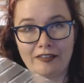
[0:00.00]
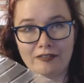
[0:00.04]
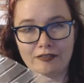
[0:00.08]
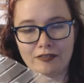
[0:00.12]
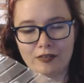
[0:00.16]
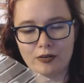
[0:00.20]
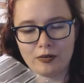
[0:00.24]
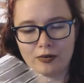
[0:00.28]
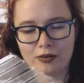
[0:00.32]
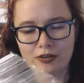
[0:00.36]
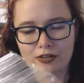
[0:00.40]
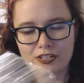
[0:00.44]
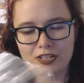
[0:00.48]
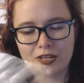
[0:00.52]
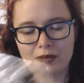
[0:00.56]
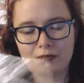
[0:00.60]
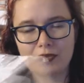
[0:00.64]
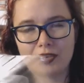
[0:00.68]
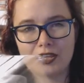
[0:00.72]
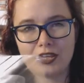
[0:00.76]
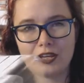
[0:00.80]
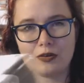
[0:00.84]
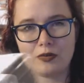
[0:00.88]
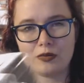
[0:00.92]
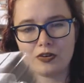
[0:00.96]
iPhone or
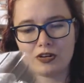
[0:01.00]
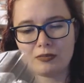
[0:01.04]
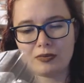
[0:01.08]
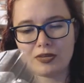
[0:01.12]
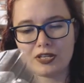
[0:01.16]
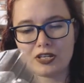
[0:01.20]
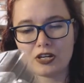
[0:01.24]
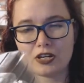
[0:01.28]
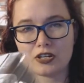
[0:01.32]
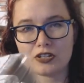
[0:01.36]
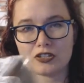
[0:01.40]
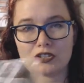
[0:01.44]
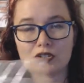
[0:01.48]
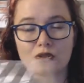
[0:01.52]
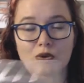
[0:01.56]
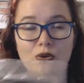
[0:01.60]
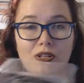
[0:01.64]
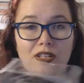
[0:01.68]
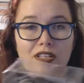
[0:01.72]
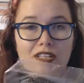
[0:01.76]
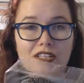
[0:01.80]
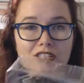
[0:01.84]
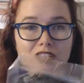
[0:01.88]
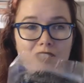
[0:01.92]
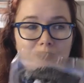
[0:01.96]
something, would have been
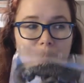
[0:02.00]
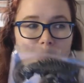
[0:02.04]
sorely